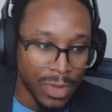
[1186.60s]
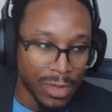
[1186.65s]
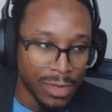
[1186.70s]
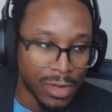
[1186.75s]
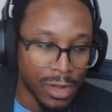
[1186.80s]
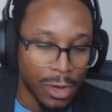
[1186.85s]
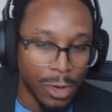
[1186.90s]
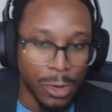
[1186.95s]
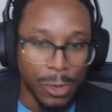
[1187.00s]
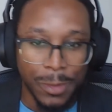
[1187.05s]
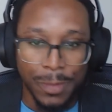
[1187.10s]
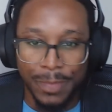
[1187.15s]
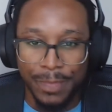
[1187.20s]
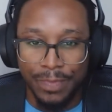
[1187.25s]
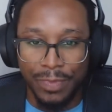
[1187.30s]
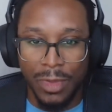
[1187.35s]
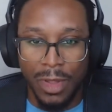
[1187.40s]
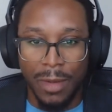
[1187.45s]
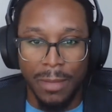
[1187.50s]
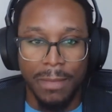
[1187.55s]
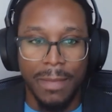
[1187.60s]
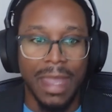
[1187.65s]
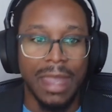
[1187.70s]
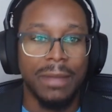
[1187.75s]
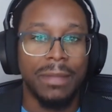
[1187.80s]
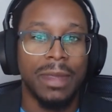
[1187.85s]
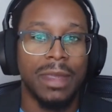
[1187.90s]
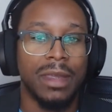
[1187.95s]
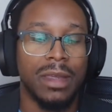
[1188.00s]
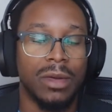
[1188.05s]
So
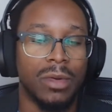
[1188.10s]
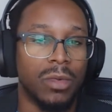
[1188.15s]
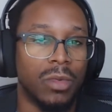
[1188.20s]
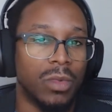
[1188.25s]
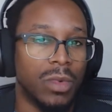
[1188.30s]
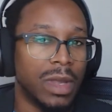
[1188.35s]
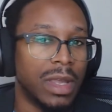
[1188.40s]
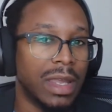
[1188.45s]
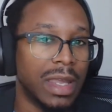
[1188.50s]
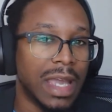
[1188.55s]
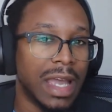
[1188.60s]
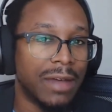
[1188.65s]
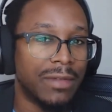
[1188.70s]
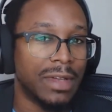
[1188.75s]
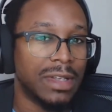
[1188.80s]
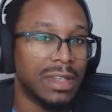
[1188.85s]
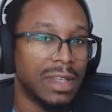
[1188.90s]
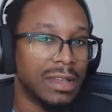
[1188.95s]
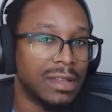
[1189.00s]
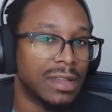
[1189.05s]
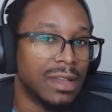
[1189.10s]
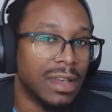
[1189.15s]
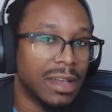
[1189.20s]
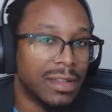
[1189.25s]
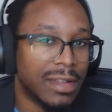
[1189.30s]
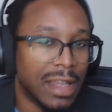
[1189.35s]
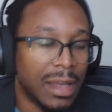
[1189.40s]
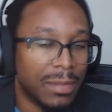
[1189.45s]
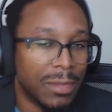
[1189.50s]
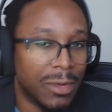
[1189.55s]
maybe we have a decent
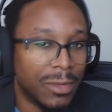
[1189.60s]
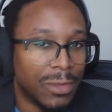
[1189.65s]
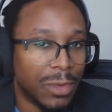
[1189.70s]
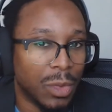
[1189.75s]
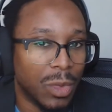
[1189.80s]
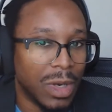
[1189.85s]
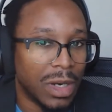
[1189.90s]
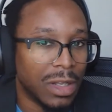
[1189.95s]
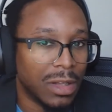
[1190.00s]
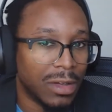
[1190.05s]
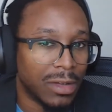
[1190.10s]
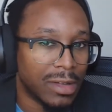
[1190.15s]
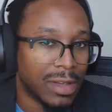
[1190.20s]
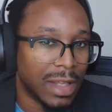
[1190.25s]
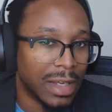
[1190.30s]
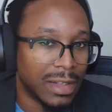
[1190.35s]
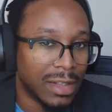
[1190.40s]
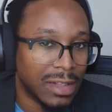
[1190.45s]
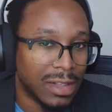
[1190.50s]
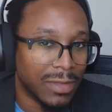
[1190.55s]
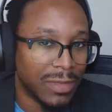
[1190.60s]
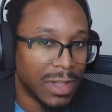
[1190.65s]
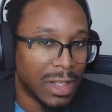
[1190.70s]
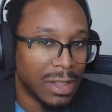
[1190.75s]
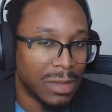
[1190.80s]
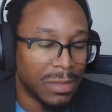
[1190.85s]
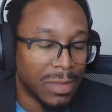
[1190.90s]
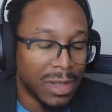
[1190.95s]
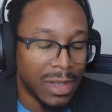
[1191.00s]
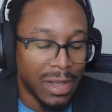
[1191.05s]
example for what it looks like to
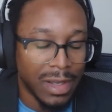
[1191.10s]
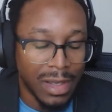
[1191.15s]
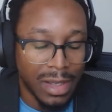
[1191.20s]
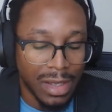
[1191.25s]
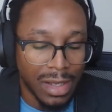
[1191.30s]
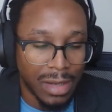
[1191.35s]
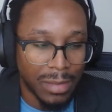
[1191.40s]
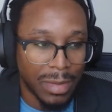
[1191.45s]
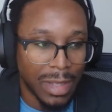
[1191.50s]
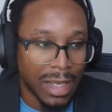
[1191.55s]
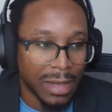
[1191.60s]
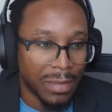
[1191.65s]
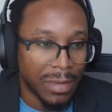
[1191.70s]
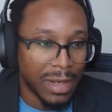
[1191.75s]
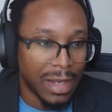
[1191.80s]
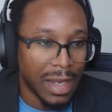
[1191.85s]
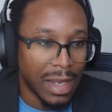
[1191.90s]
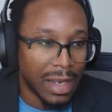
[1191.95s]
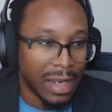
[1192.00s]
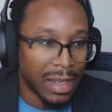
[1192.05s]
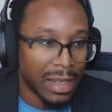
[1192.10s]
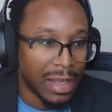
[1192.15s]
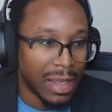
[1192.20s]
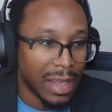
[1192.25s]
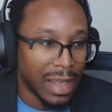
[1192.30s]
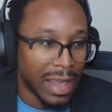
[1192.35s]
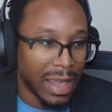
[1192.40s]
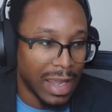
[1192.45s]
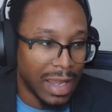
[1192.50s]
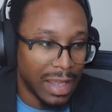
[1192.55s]
develop a black
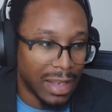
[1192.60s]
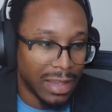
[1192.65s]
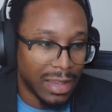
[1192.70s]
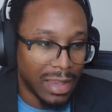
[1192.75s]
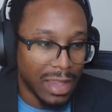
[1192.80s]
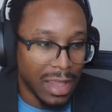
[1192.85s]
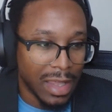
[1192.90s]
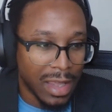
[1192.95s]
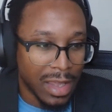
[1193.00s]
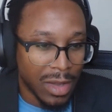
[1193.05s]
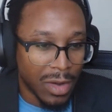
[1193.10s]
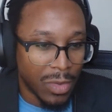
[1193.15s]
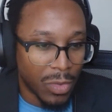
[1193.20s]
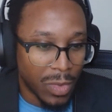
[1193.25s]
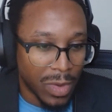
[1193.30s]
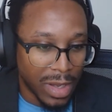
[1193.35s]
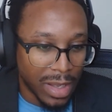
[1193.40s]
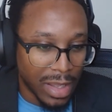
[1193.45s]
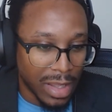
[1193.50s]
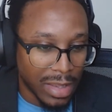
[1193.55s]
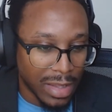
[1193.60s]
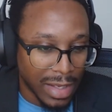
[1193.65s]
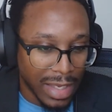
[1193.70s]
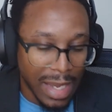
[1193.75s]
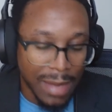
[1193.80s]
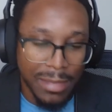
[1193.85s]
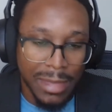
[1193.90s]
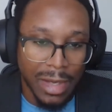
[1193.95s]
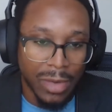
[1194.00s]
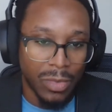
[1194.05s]
mechanic. And we in the
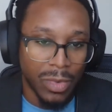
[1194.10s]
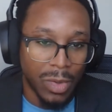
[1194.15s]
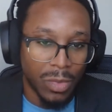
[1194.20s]
game that